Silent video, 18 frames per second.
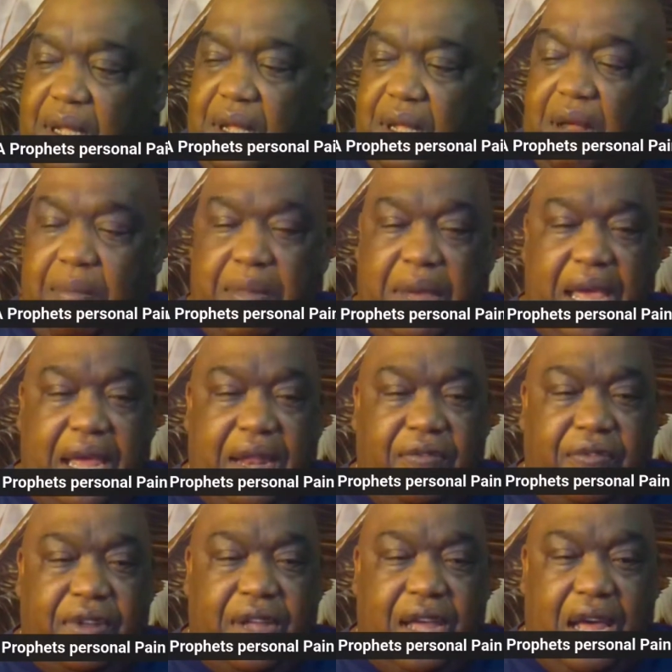a man
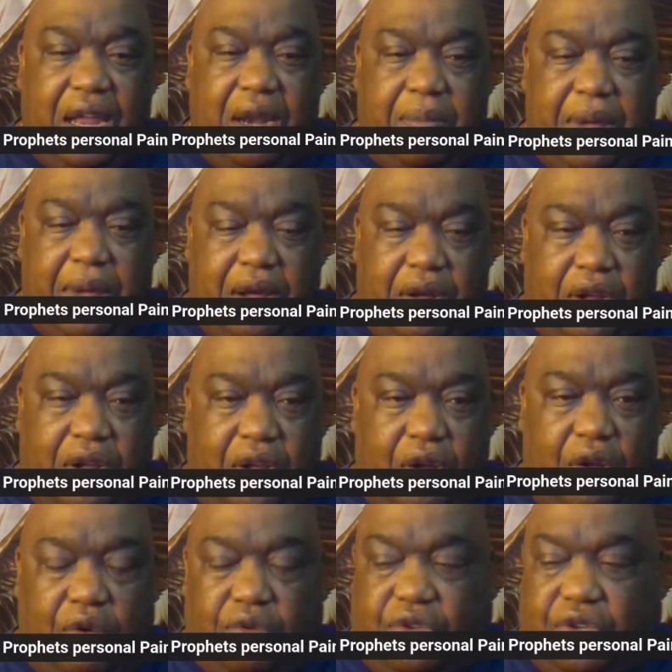of God about
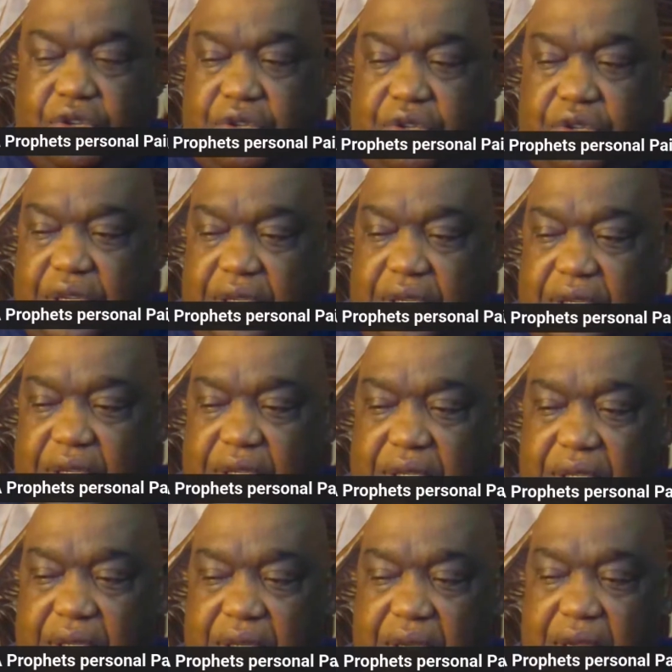culture
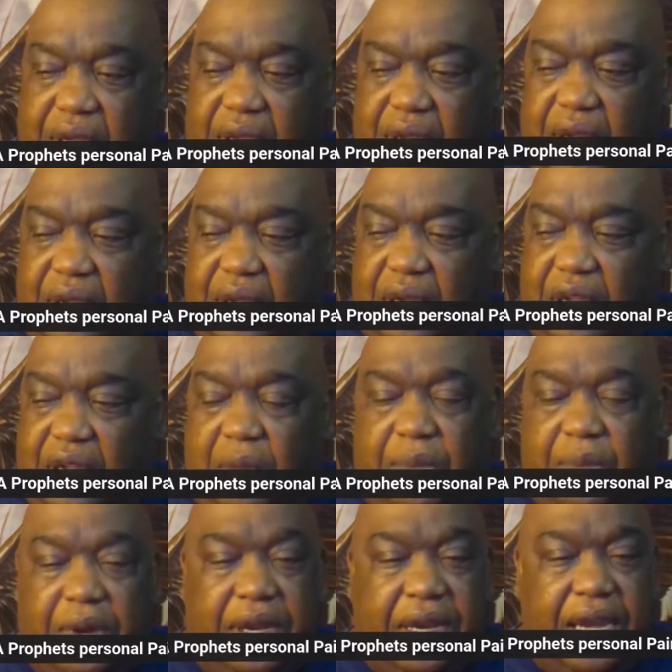just a
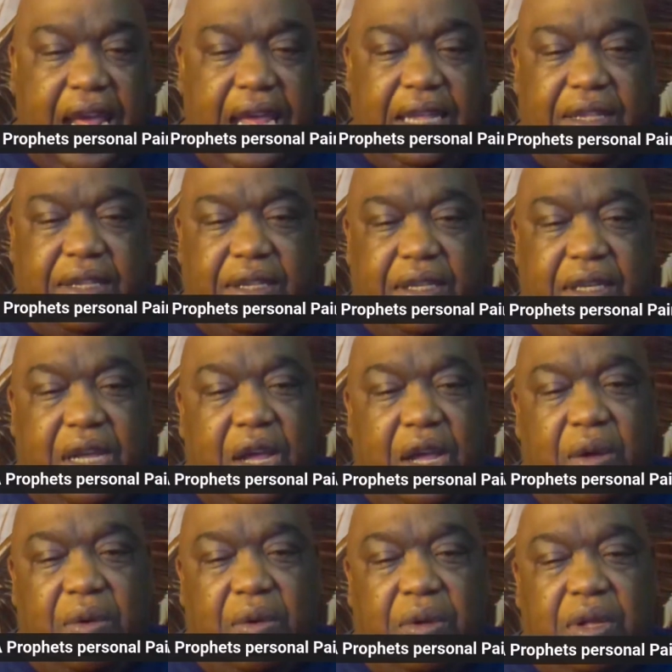couple of nights
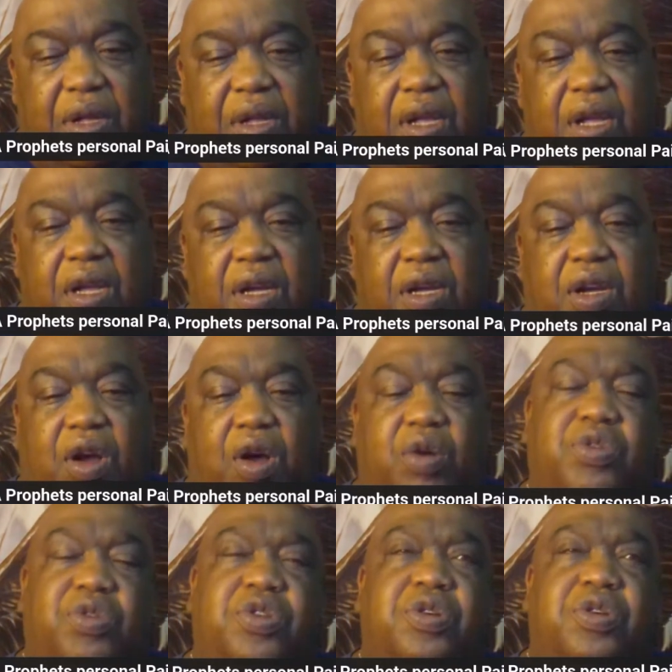ago.
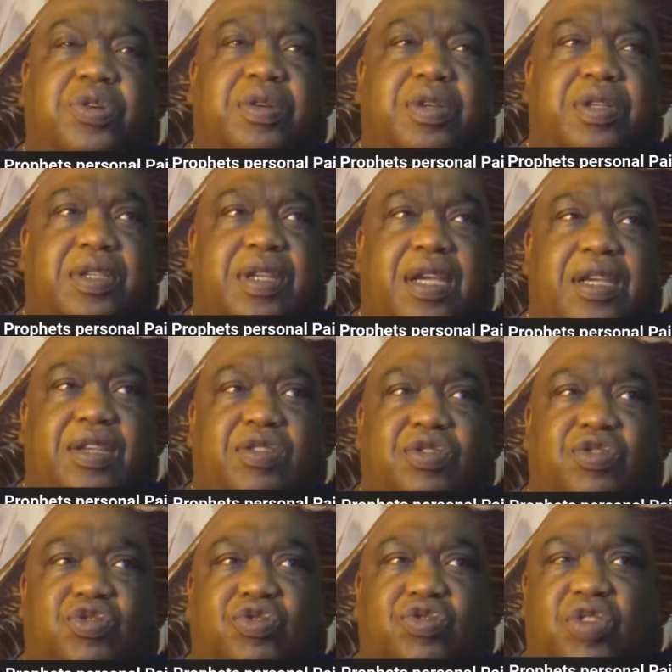Culture is a
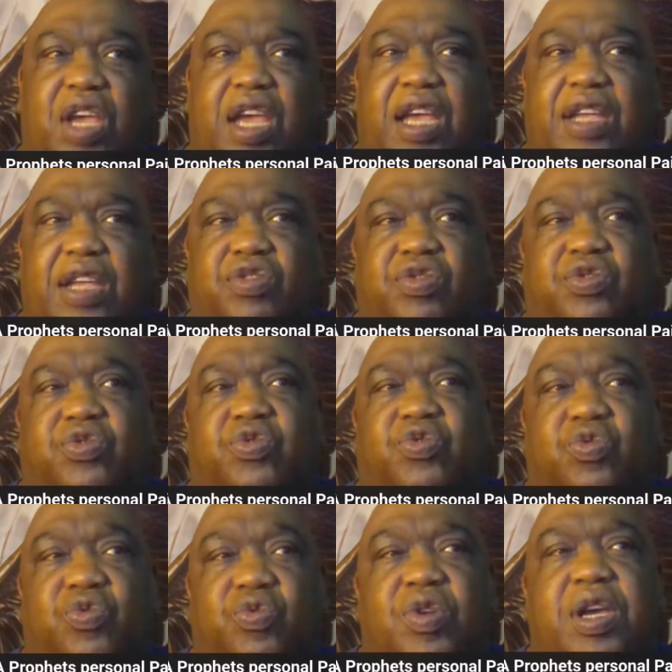
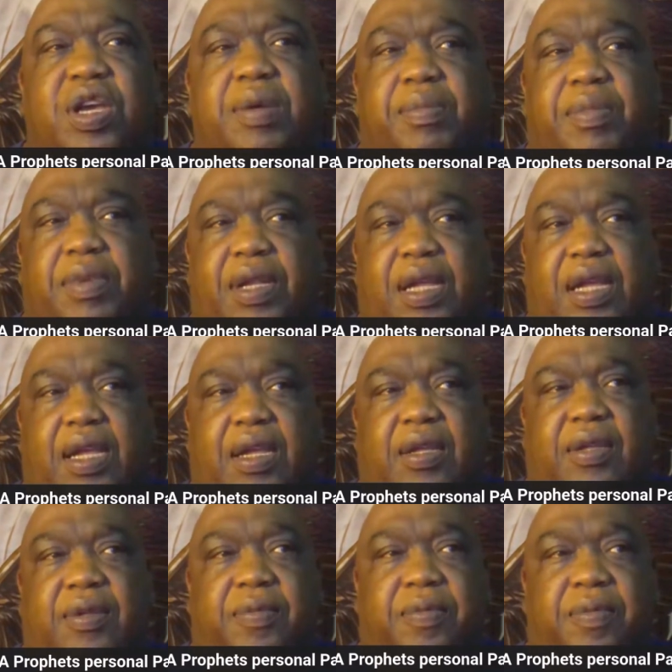extremely
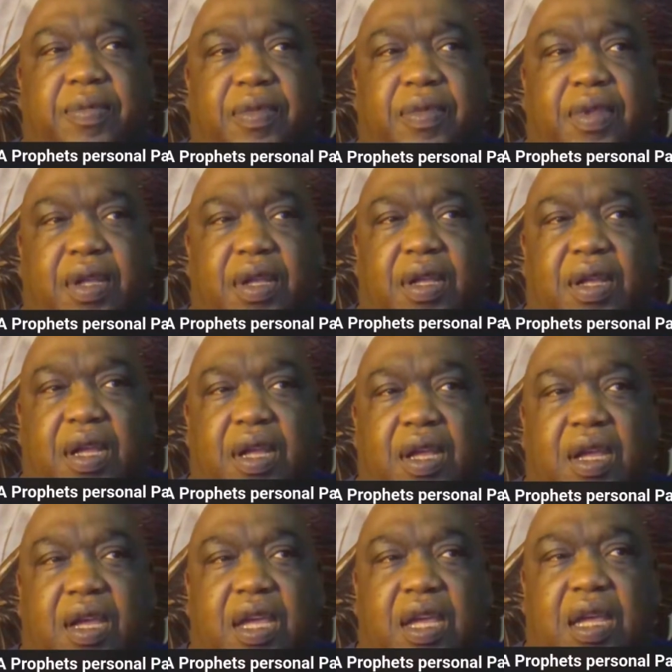
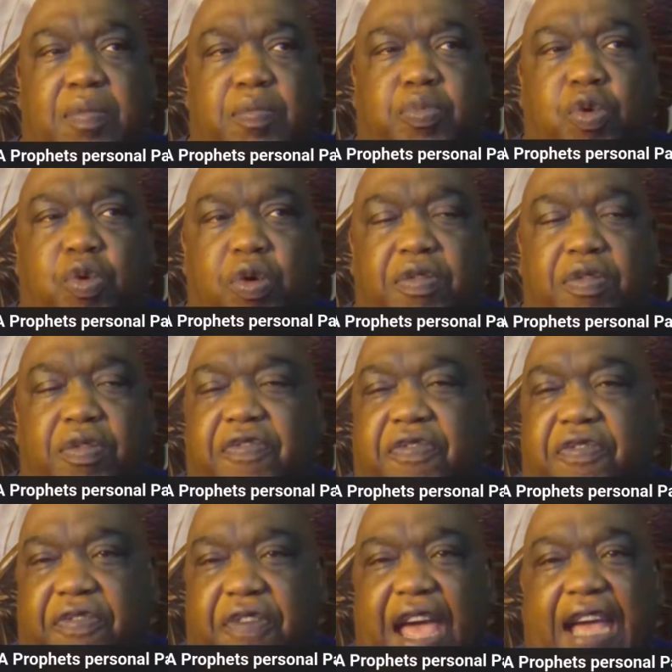important
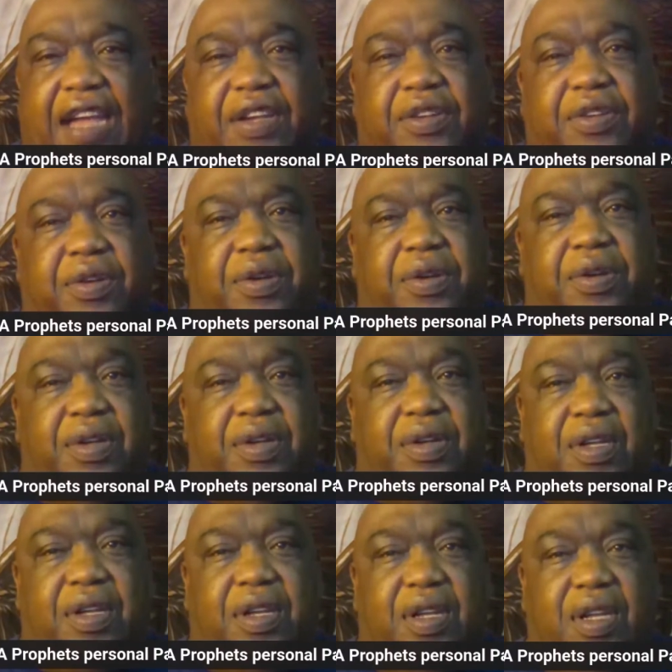factor
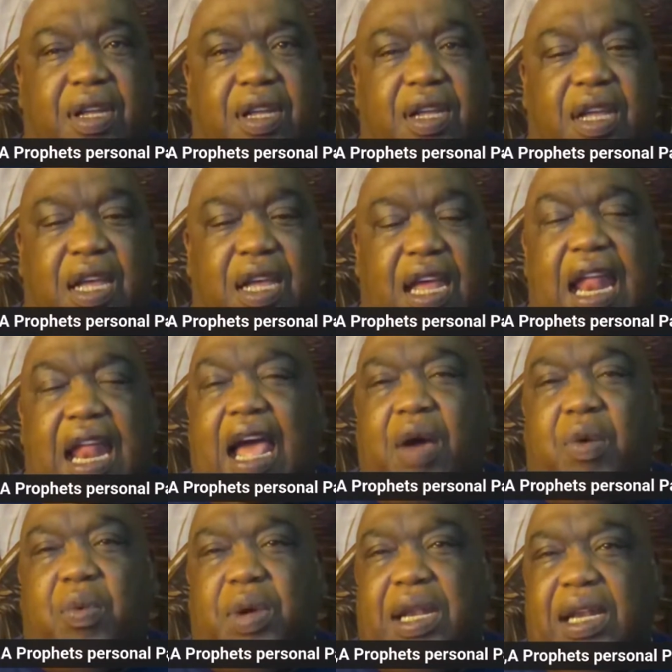in
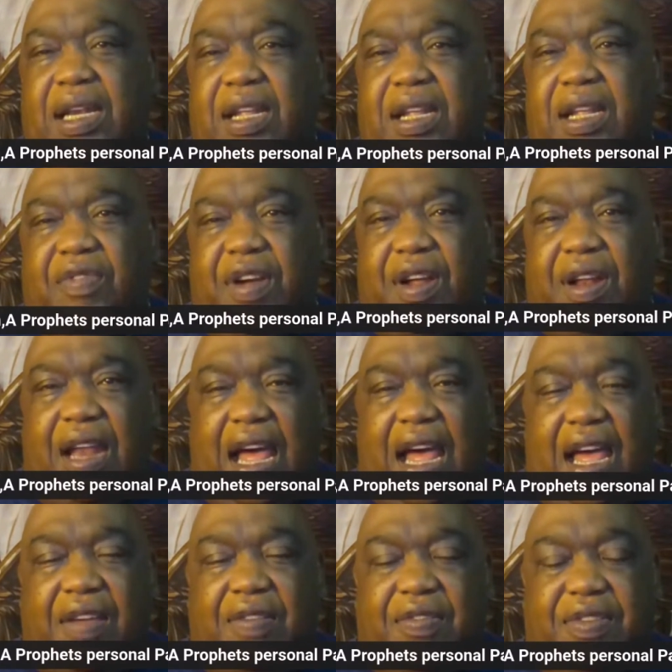how we live our
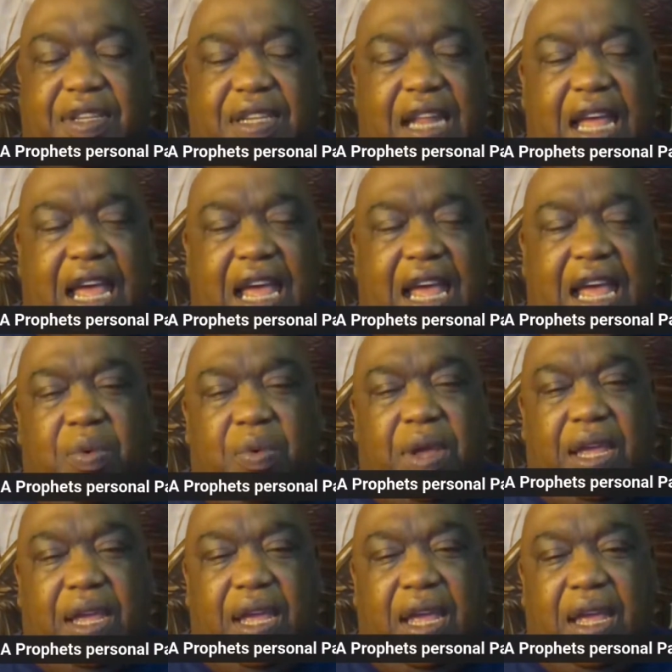lives and how
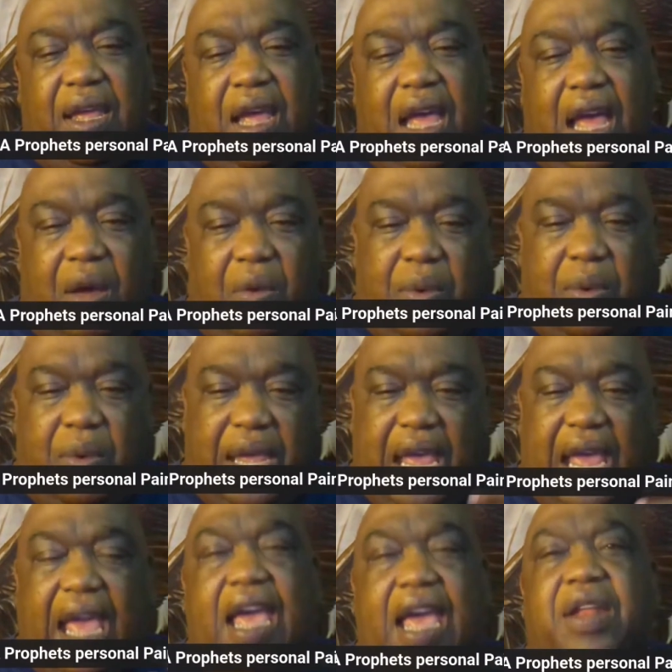we
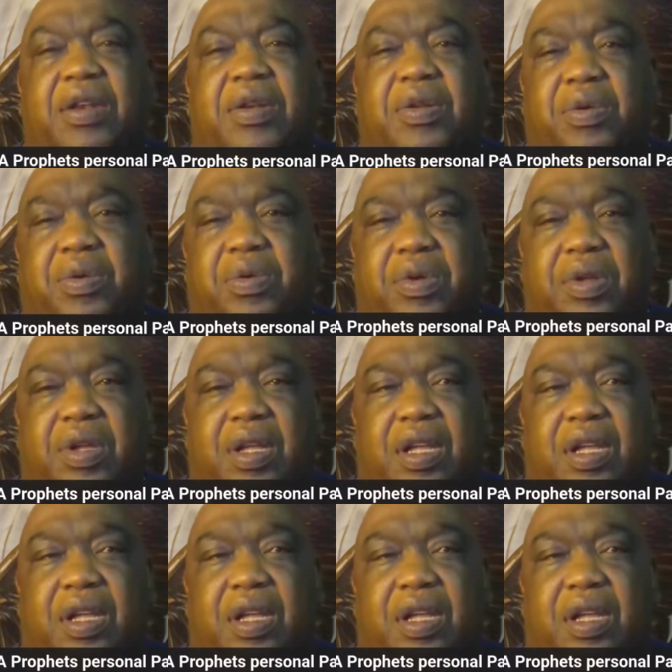handle